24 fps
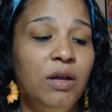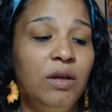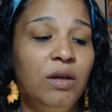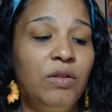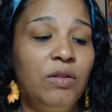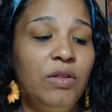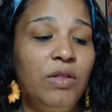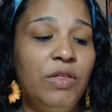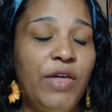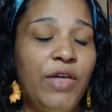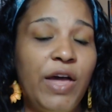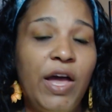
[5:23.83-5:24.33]

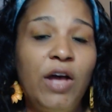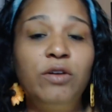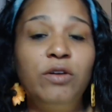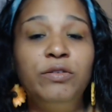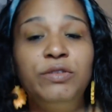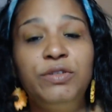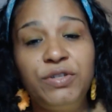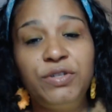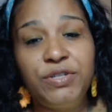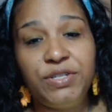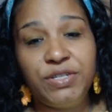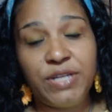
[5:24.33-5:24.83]
the
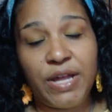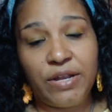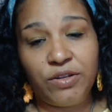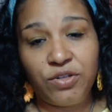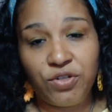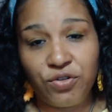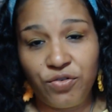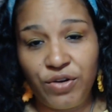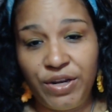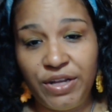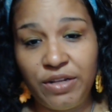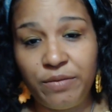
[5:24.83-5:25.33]
elders that
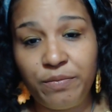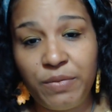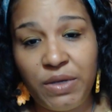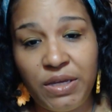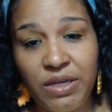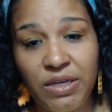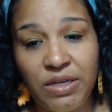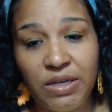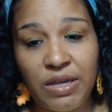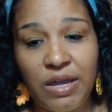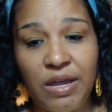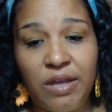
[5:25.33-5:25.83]
trained
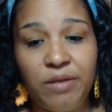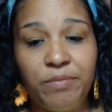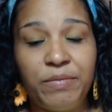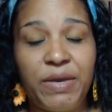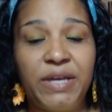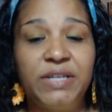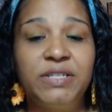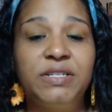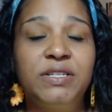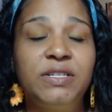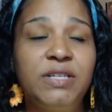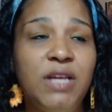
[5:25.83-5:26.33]
me and
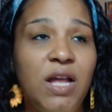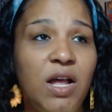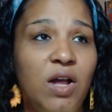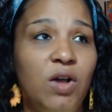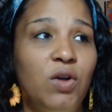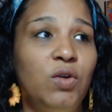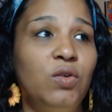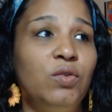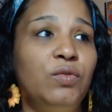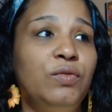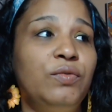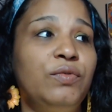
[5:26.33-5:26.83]

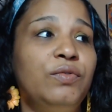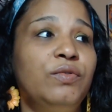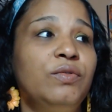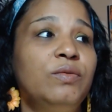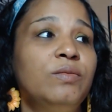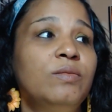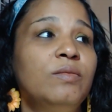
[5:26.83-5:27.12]
myself